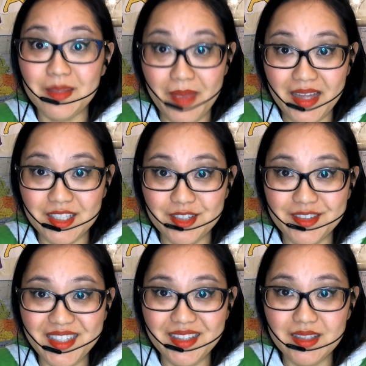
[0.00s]

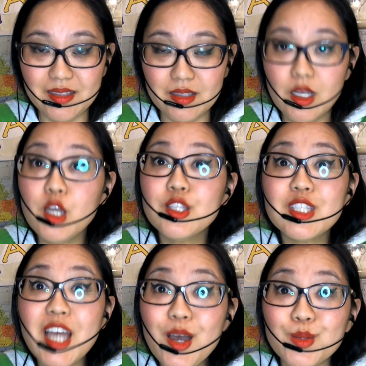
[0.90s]
Mandarin,
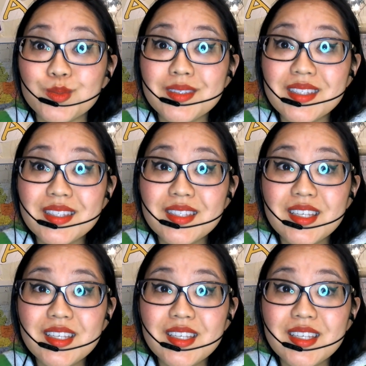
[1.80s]
tones.